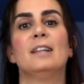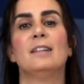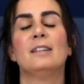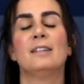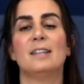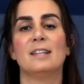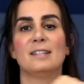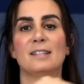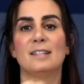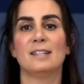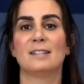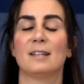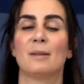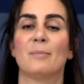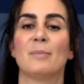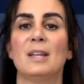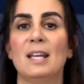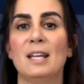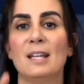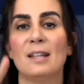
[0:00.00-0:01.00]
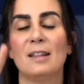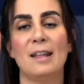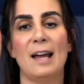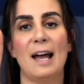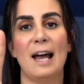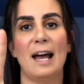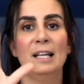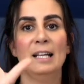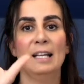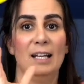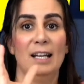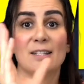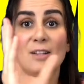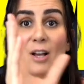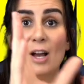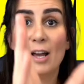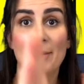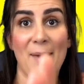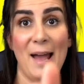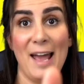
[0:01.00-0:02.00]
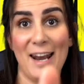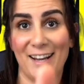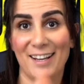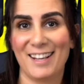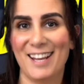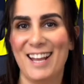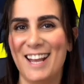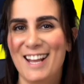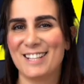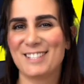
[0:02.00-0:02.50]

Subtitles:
This is something that is automatic.